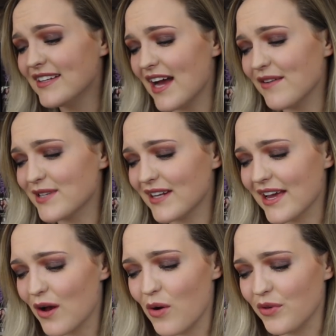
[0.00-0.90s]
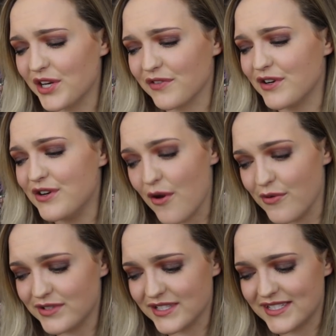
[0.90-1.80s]
down to like all the different
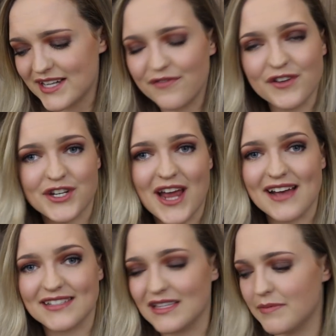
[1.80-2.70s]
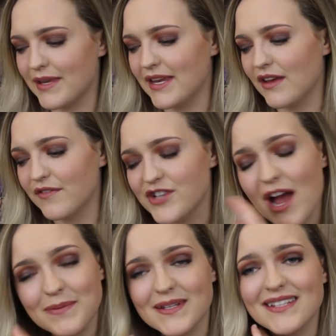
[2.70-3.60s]
notes and stuff that she has at the beginning of
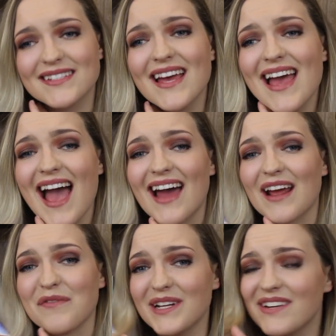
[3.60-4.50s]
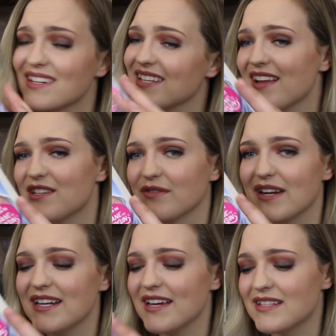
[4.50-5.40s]
chapters, and I'm really excited to
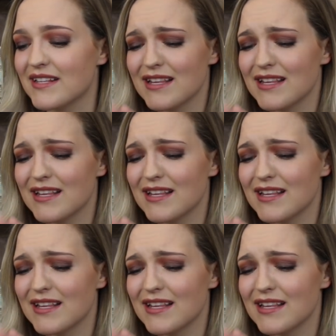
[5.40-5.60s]
read it.